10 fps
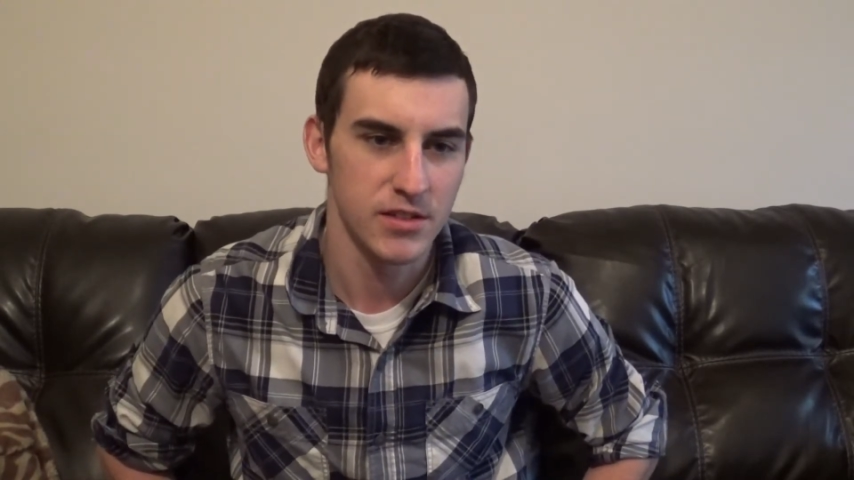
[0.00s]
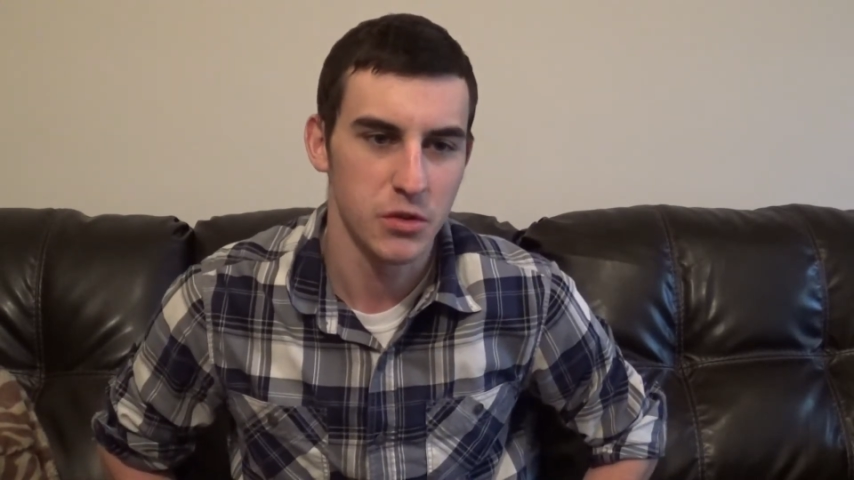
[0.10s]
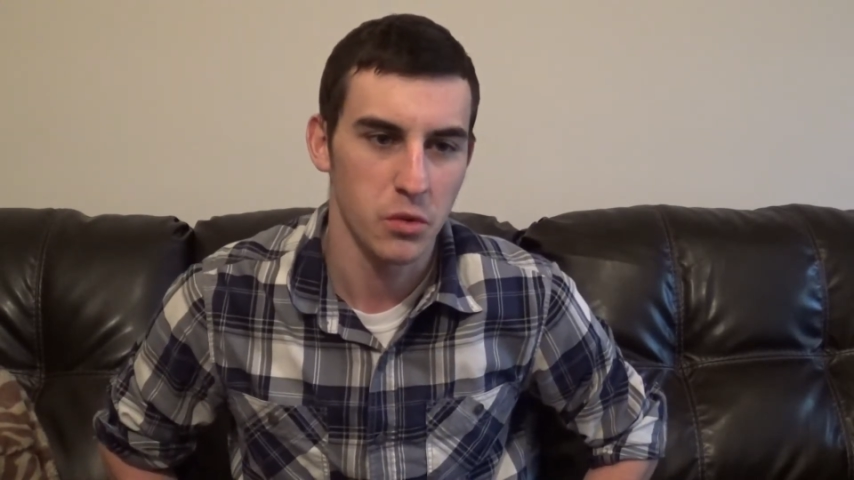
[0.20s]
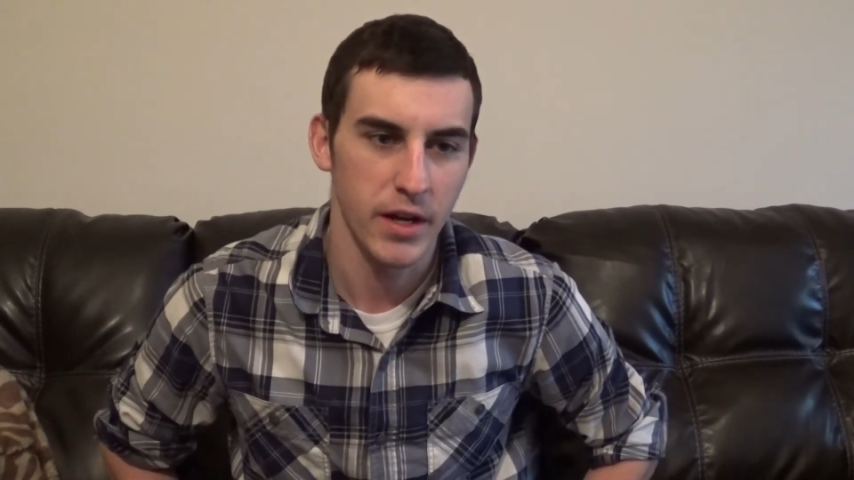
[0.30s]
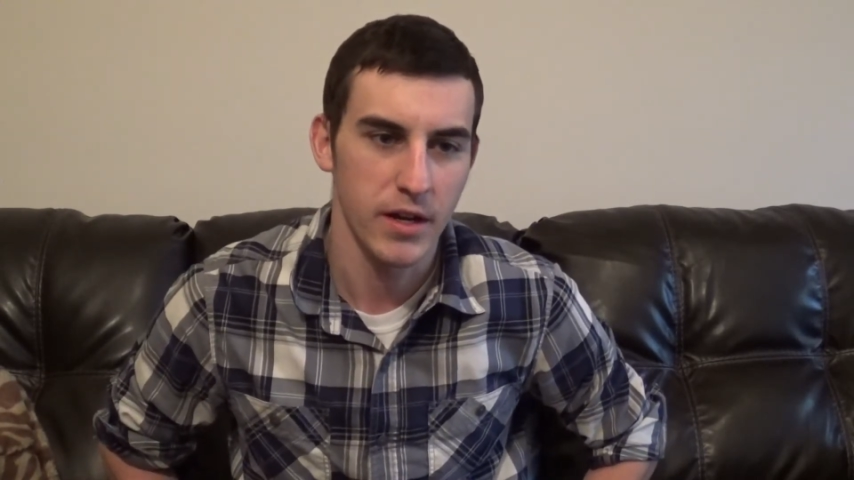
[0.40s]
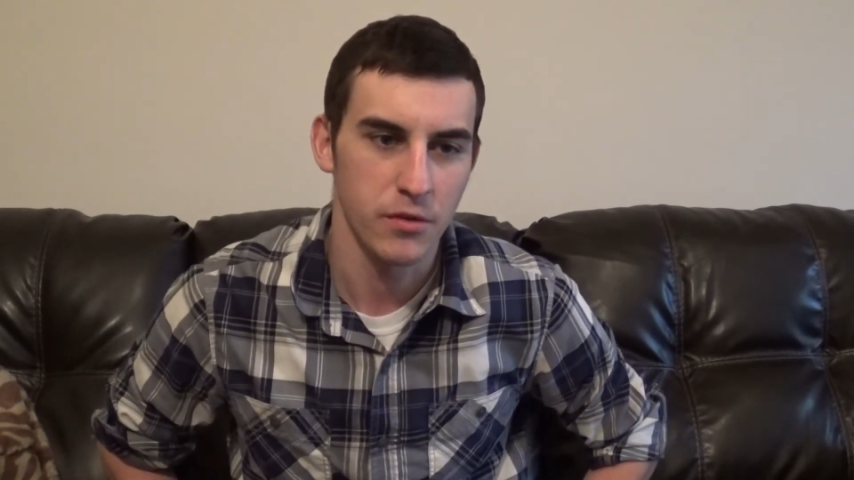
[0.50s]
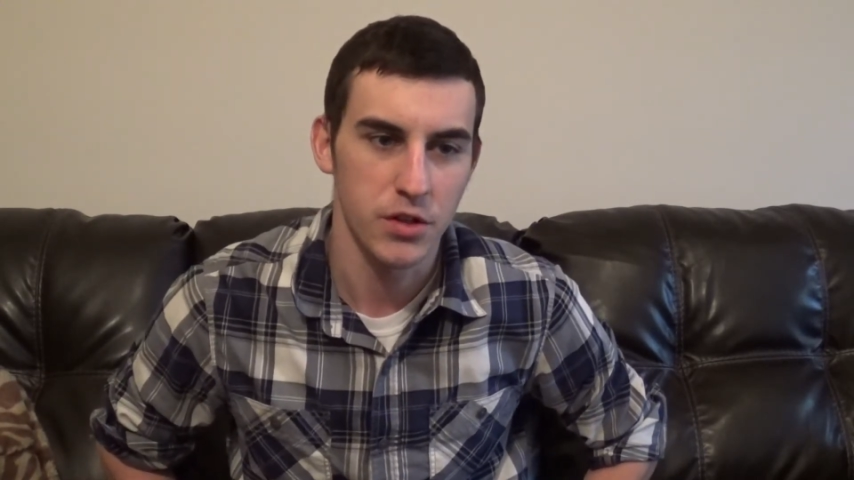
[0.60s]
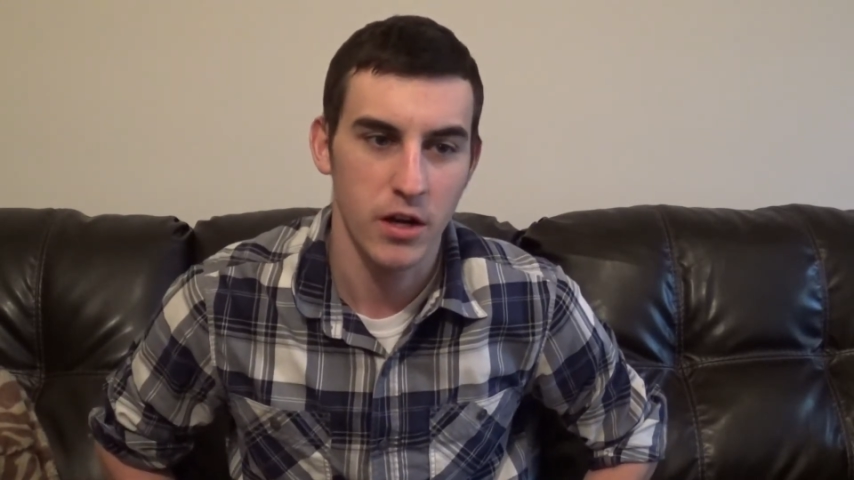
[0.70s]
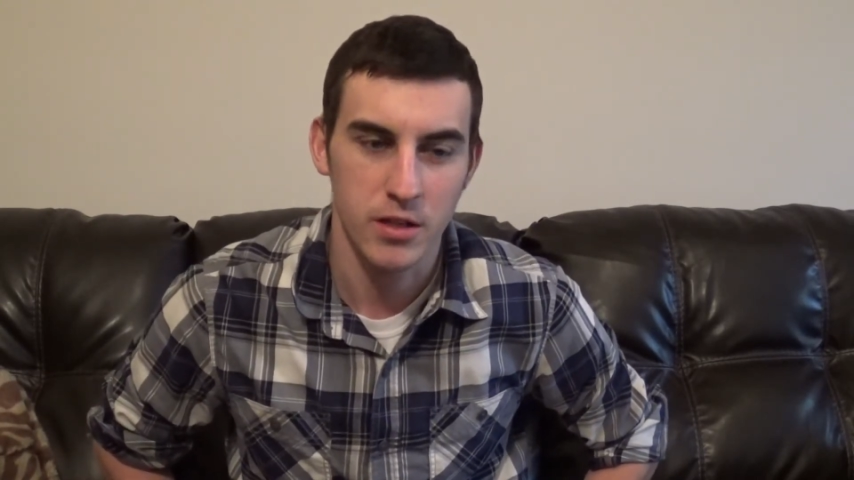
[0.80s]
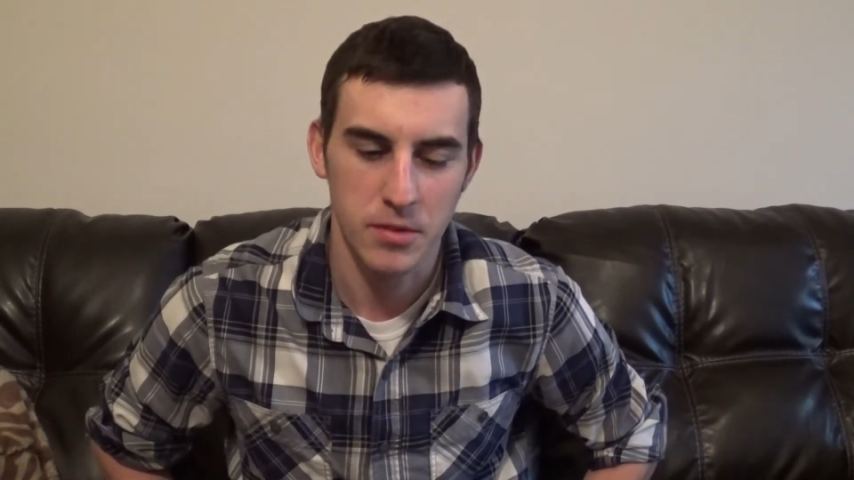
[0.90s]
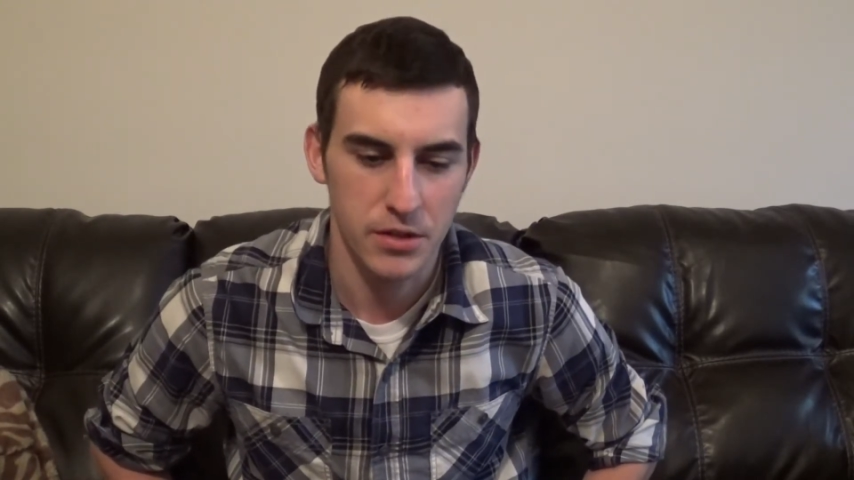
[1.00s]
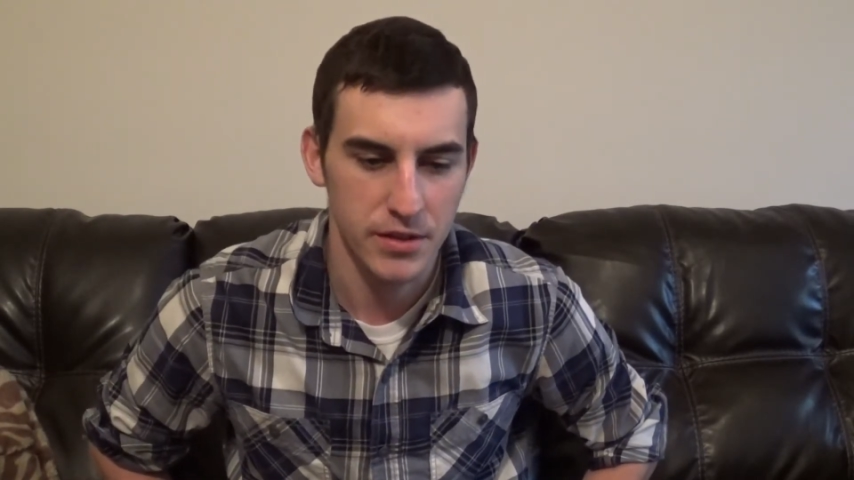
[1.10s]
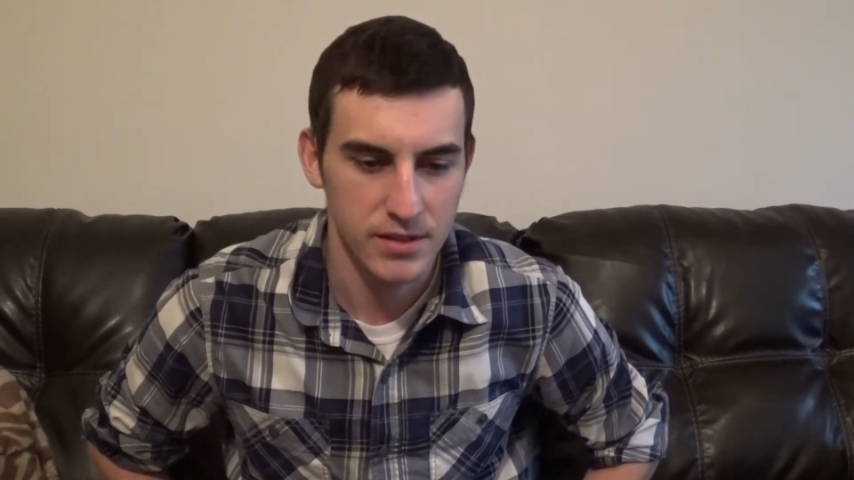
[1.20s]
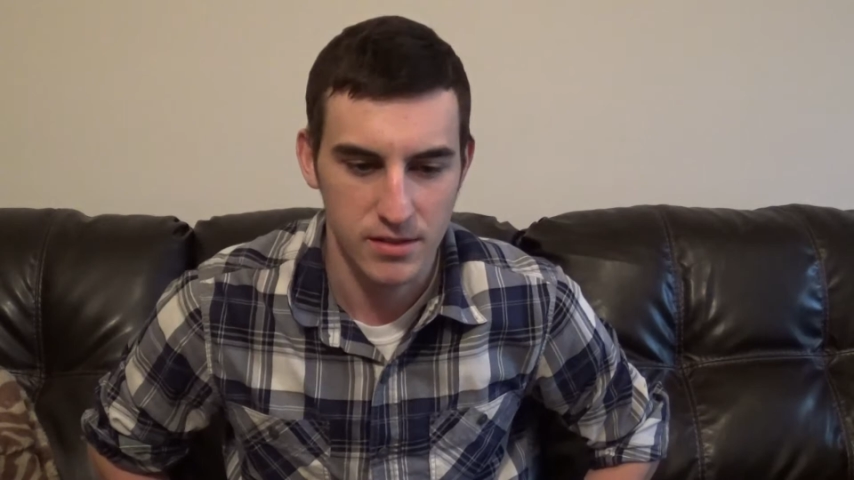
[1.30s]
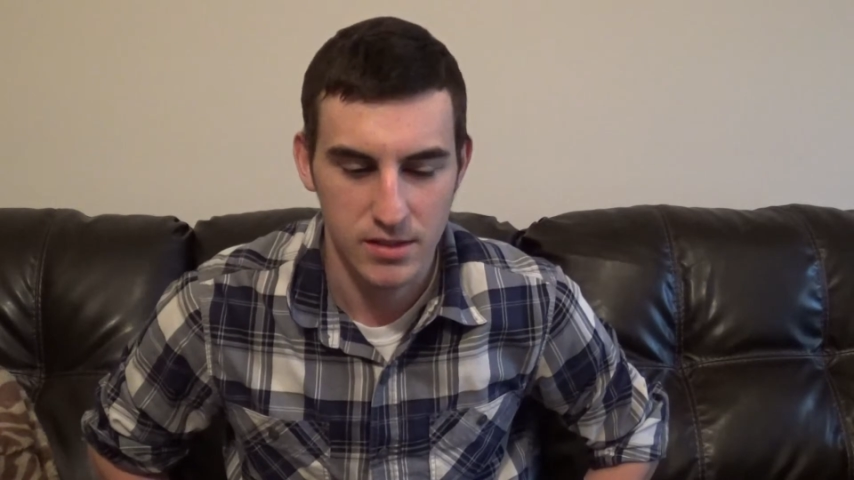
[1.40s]
tornado
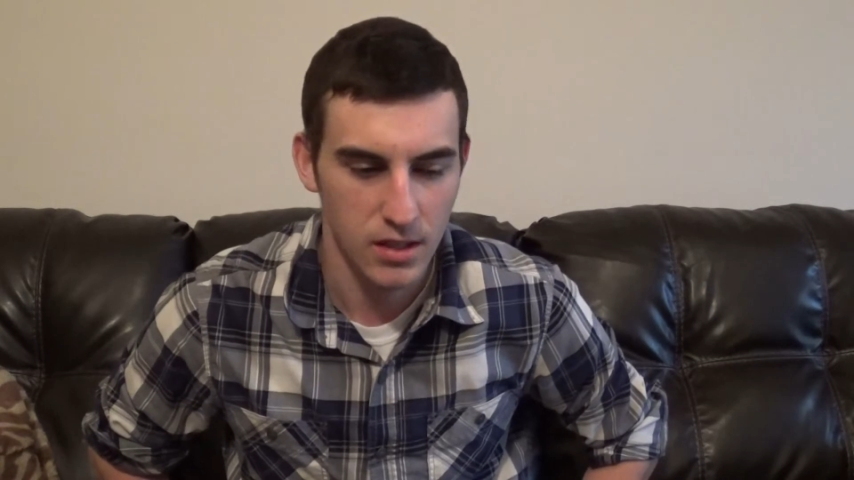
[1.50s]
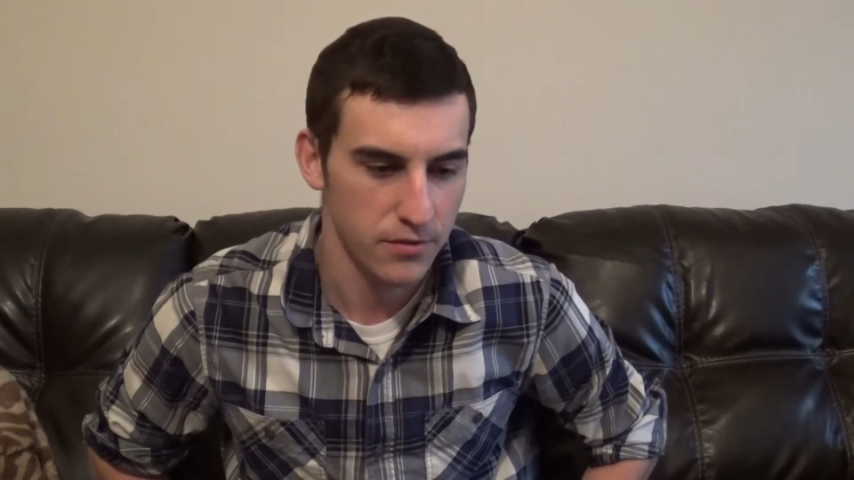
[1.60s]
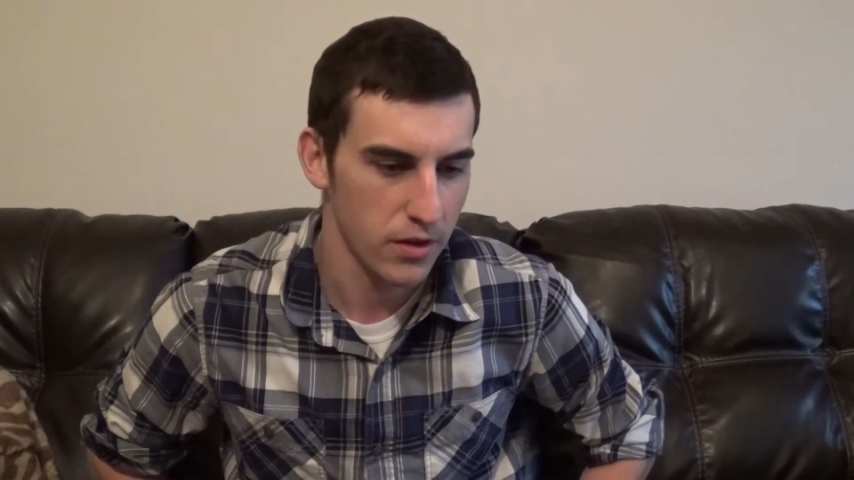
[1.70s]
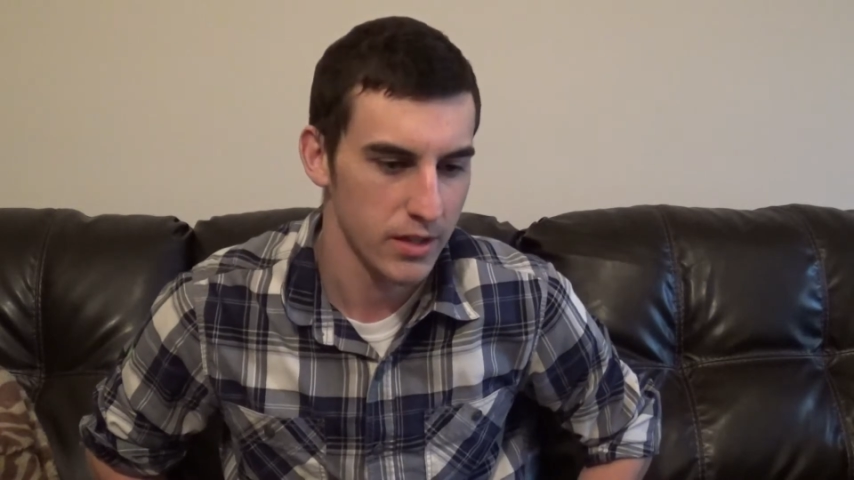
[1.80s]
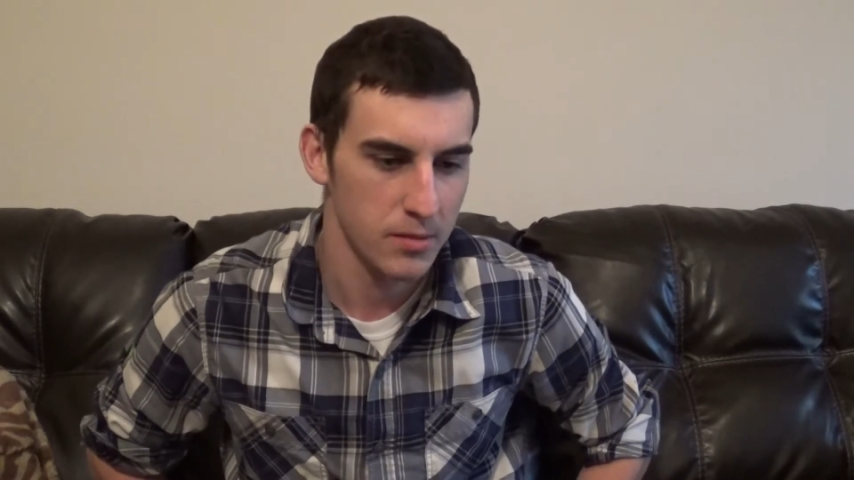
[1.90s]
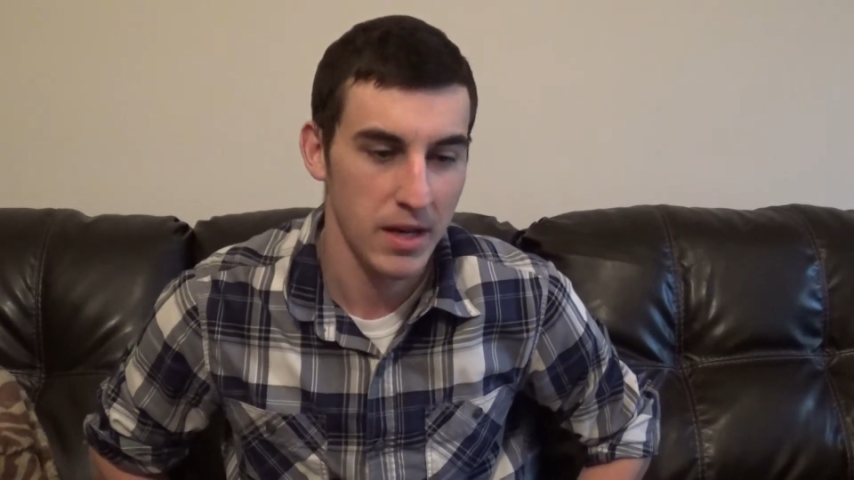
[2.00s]
documentaries and stuff on them.